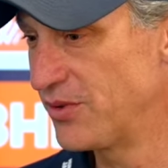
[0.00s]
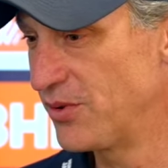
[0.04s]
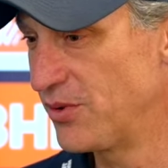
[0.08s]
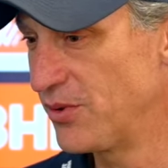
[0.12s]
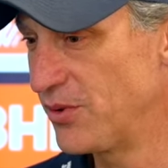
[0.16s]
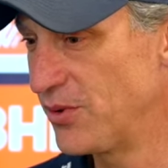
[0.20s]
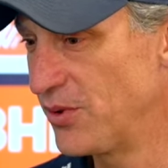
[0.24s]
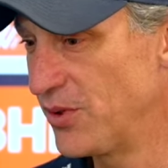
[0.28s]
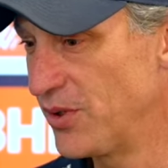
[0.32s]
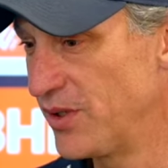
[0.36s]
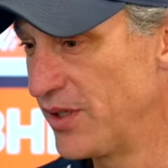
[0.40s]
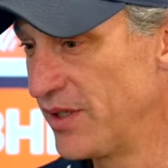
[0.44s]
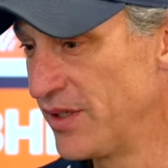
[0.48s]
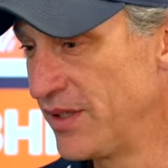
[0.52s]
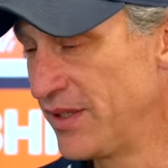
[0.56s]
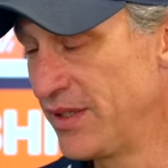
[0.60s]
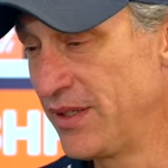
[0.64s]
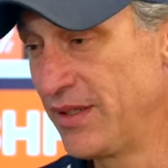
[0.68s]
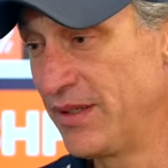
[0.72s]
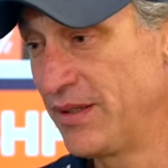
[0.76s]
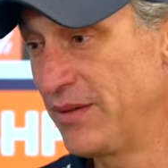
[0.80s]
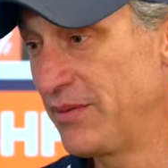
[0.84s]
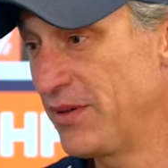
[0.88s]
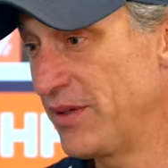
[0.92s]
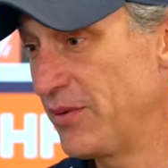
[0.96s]
or
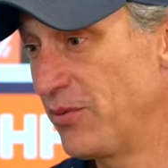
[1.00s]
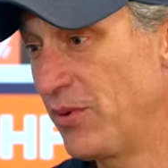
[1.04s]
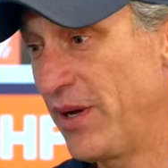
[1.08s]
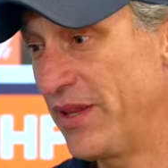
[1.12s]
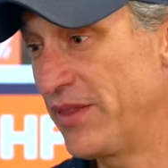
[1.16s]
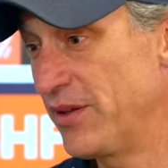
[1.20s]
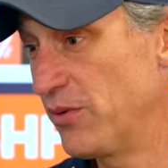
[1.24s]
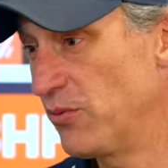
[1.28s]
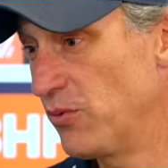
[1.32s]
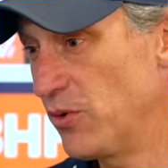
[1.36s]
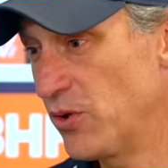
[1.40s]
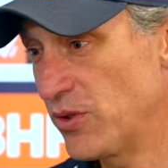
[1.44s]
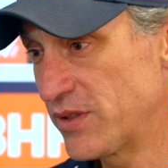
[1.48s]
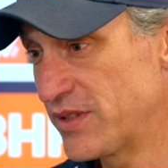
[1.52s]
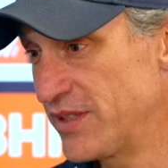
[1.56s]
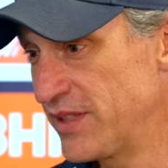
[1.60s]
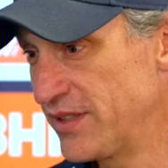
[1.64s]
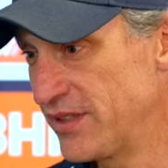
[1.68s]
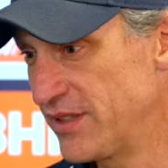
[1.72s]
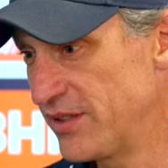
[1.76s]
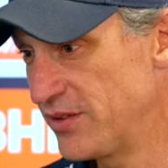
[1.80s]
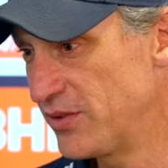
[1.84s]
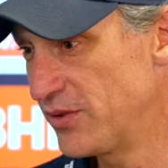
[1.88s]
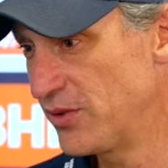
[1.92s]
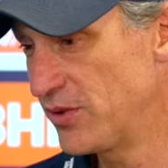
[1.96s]
the one that walked
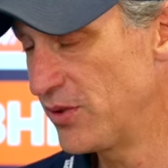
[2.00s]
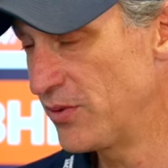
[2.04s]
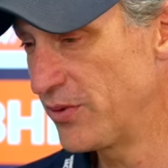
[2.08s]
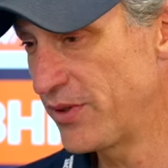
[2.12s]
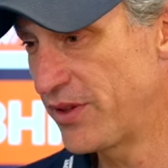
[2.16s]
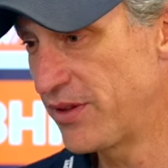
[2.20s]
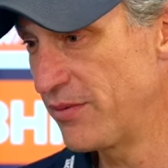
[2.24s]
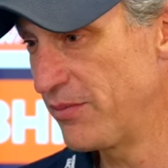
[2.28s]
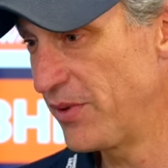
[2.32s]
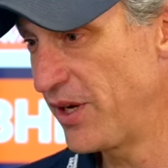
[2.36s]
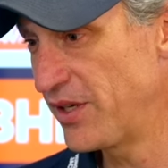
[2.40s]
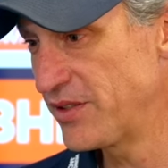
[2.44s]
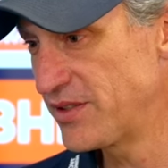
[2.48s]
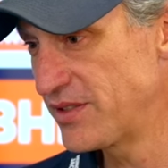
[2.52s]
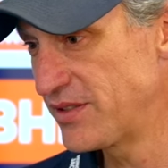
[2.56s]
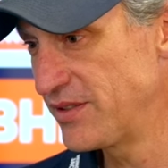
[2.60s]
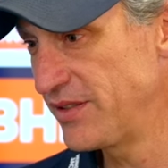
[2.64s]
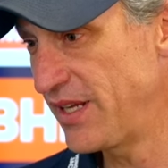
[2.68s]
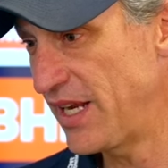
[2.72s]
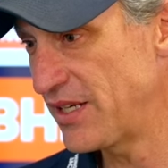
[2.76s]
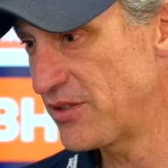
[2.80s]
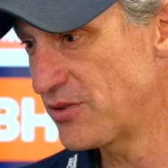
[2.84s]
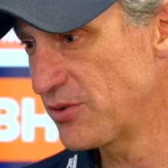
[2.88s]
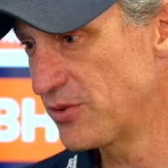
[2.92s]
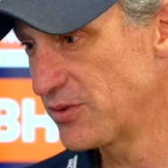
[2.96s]
in the door with the most
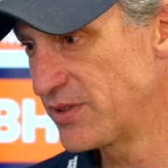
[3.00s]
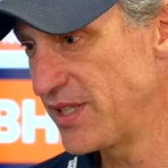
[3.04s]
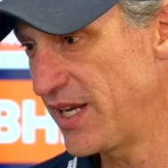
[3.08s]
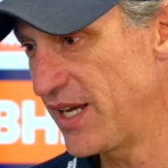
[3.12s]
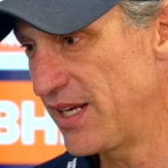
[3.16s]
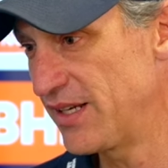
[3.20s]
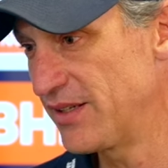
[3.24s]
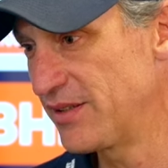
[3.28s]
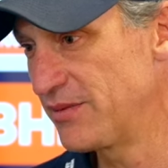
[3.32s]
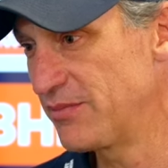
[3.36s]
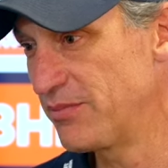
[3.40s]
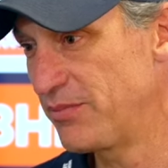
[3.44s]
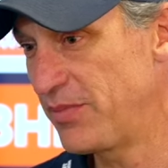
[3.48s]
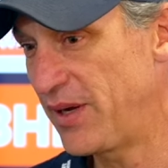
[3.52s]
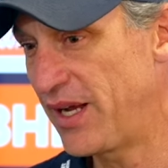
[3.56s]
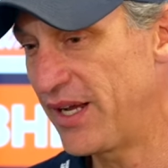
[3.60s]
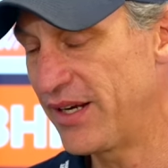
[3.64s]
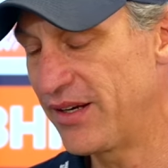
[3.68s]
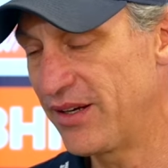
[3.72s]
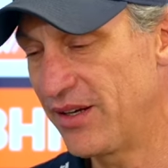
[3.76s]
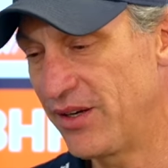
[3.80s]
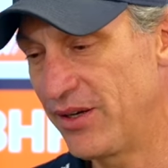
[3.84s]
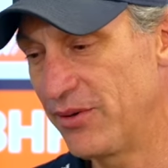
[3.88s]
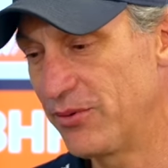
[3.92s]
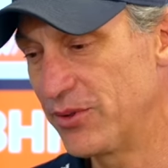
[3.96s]
natural talent.
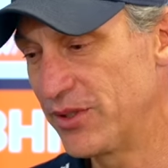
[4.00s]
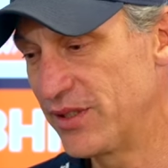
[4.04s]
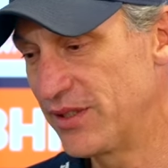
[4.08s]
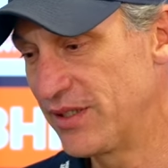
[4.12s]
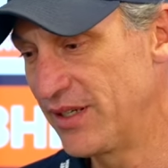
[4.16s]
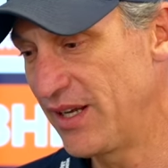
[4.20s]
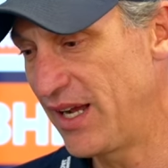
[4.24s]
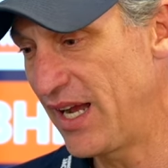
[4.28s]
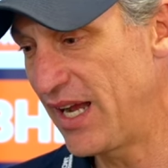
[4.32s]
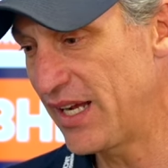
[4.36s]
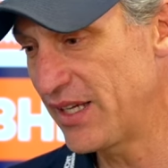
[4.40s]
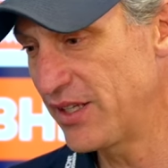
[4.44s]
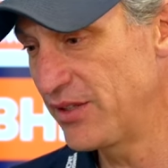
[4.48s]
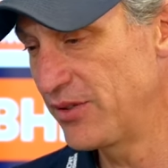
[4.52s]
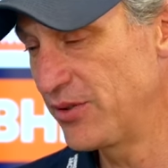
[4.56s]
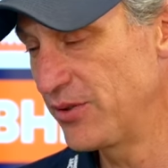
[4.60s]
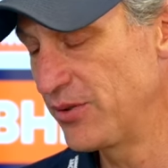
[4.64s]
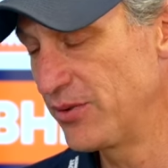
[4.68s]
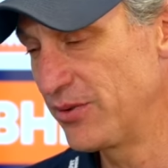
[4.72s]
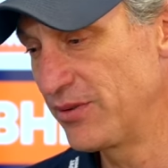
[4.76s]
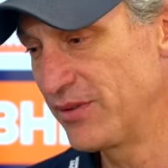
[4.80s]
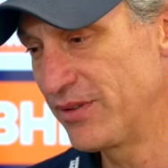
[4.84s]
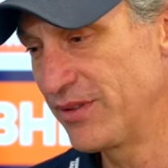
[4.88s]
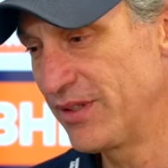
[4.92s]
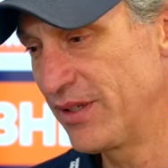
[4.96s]
But I would
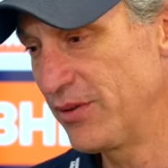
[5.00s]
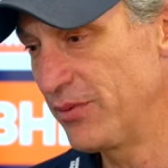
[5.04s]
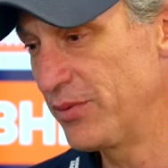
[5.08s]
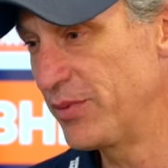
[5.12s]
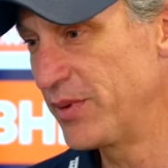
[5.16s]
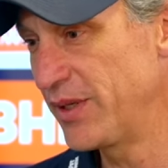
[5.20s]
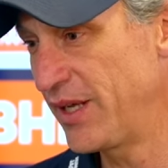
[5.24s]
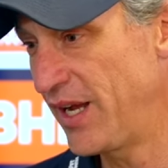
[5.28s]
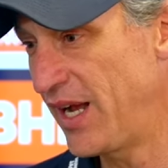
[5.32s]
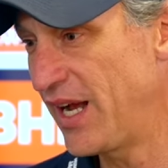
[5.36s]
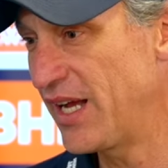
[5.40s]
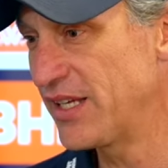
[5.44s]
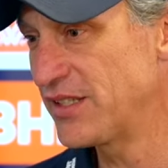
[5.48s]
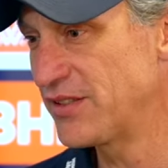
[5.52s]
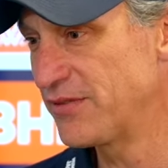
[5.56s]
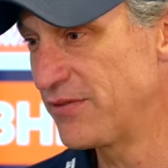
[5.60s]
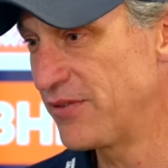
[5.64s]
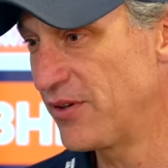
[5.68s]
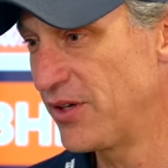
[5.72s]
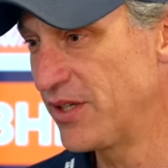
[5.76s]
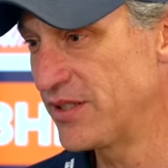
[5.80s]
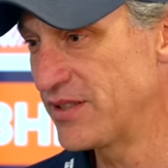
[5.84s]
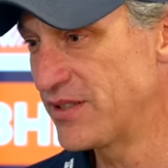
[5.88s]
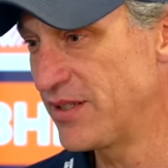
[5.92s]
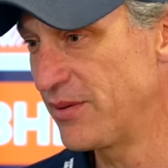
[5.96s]
argue it would be hard to
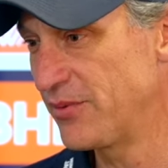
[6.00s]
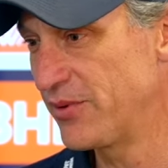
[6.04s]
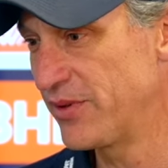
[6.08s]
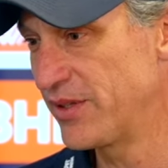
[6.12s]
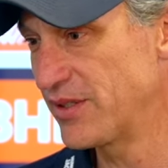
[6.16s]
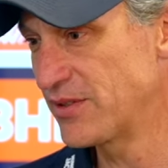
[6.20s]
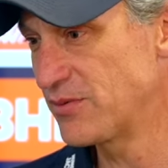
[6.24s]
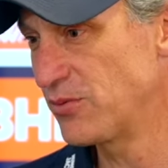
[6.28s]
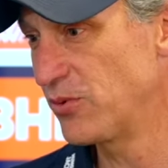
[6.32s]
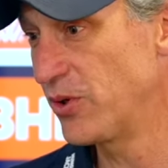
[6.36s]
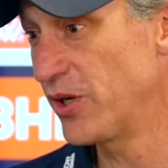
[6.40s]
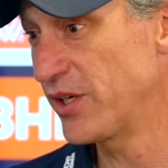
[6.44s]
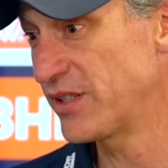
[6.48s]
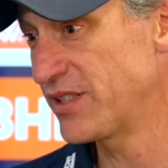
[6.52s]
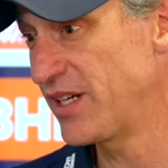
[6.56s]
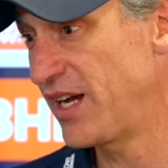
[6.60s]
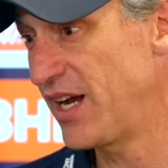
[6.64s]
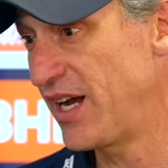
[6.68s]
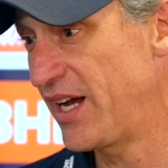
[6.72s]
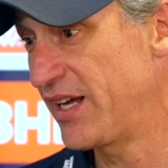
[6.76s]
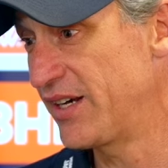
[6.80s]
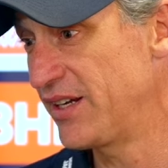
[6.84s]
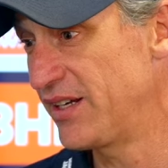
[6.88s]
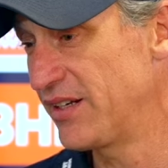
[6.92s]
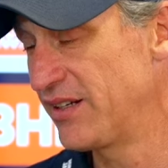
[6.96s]
find someone that's worked
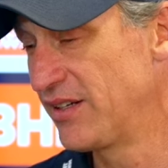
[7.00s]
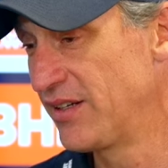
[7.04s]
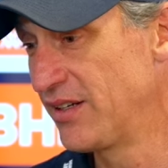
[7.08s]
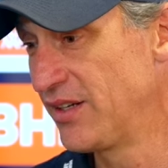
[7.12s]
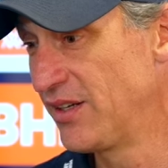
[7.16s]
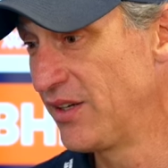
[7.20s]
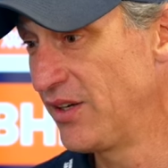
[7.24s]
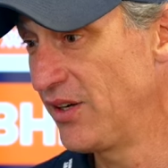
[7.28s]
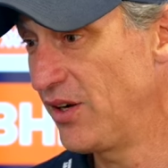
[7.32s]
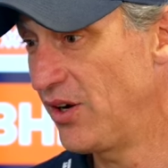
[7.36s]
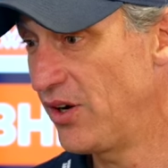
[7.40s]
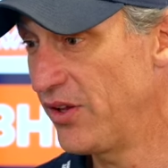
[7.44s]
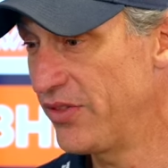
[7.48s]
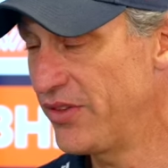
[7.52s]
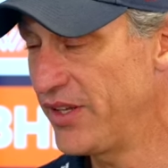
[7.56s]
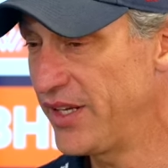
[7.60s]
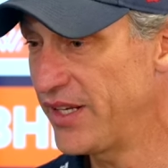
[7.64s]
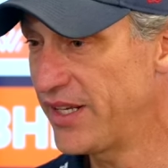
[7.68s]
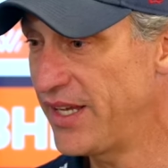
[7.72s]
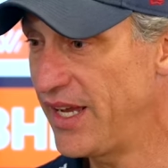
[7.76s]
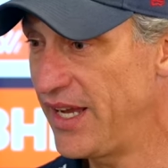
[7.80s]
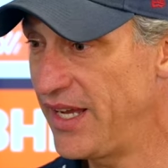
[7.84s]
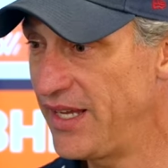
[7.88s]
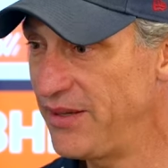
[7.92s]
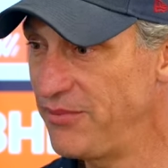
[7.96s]
harder on
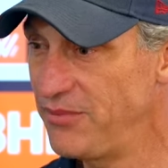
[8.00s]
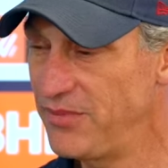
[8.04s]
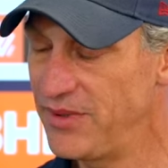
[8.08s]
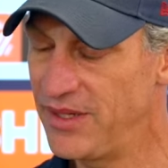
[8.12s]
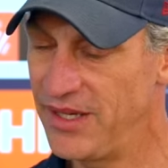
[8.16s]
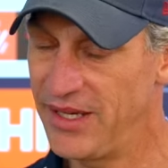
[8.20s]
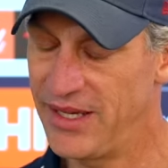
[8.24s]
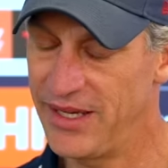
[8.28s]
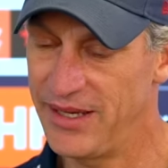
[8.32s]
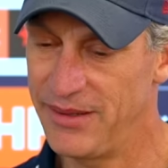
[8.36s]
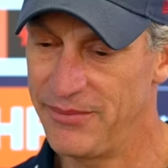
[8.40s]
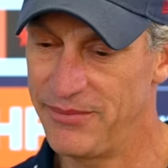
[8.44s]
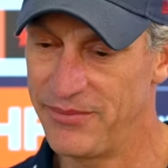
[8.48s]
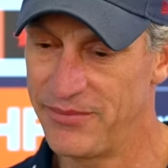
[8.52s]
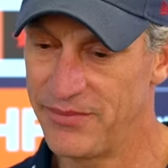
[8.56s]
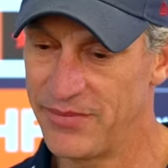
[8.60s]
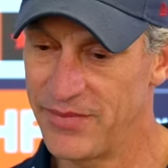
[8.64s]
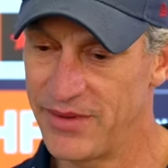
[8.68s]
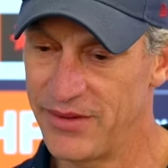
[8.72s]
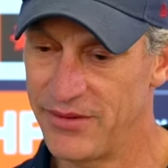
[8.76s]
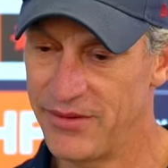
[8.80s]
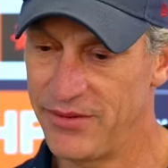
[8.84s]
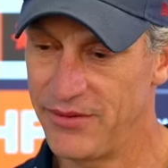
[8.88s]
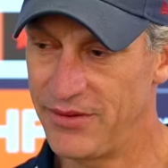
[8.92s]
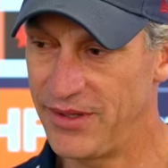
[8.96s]
their game, and
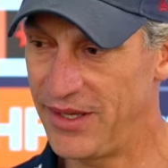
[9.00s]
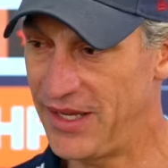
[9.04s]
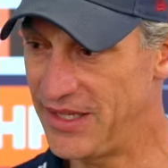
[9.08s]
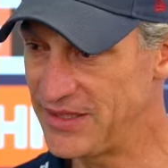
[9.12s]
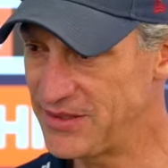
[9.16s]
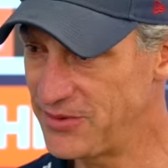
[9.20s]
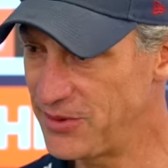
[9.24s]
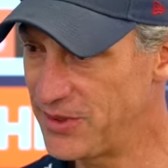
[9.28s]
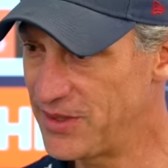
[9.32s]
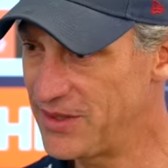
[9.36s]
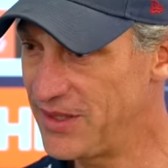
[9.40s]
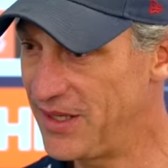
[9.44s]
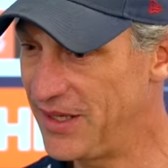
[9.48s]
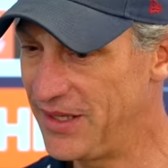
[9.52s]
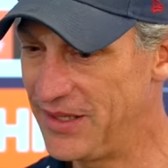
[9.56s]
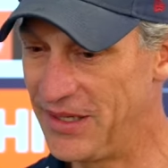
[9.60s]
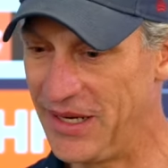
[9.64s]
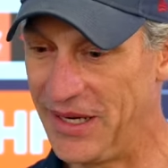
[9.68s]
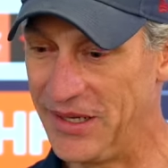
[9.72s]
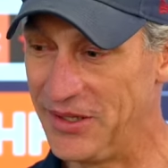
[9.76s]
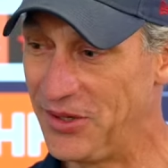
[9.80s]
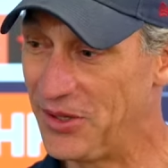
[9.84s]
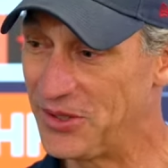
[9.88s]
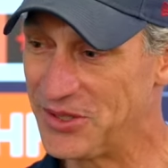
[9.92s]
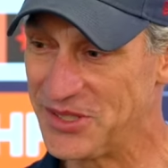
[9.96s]

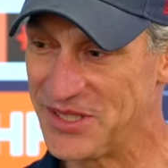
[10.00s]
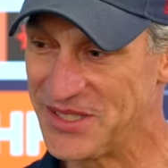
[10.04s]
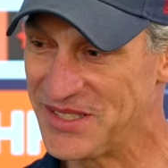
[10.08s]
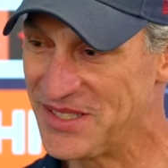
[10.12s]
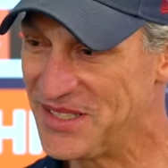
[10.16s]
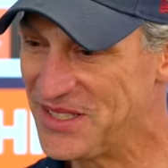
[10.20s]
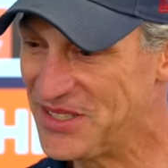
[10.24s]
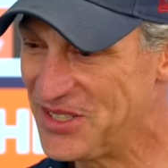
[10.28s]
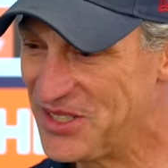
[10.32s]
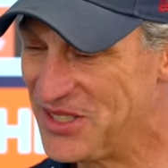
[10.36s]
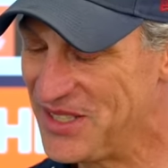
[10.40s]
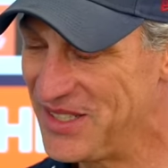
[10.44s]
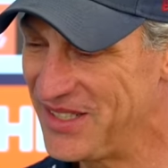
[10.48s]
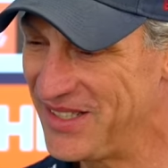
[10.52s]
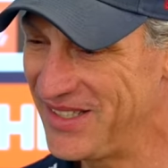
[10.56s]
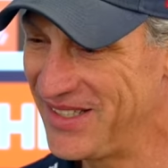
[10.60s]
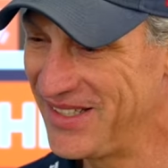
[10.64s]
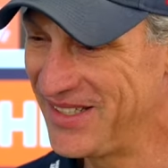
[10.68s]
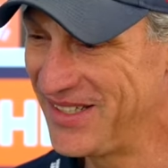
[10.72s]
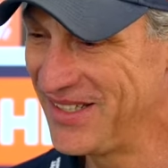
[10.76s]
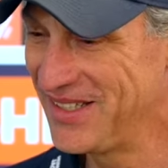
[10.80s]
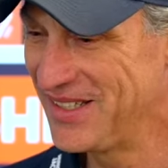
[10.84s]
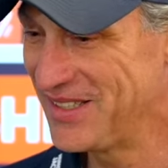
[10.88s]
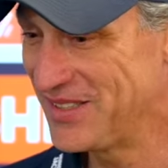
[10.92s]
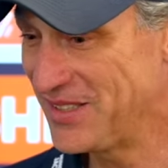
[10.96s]
not just this year.
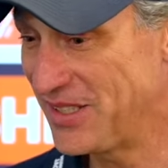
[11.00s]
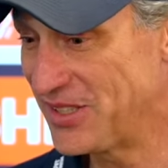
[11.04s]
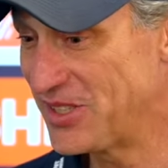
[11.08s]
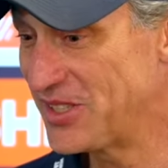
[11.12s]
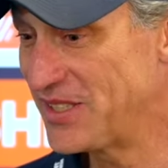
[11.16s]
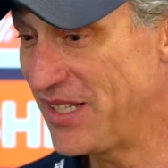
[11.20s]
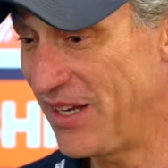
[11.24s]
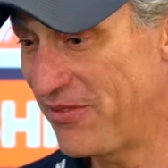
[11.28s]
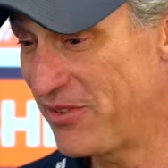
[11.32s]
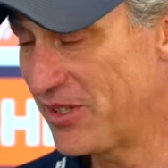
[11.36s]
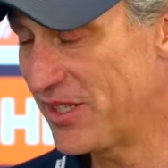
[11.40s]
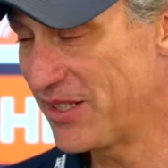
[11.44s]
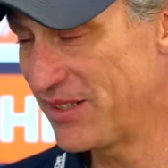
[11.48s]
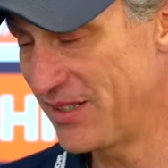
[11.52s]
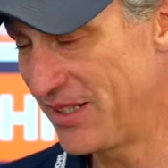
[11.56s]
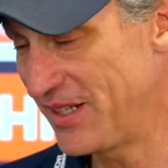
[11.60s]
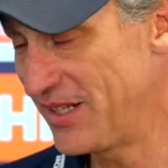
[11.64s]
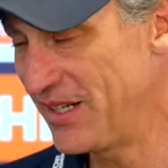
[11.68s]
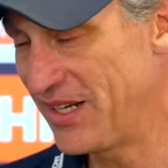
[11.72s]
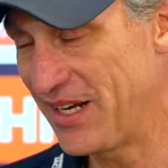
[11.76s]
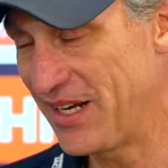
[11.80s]
So she's having an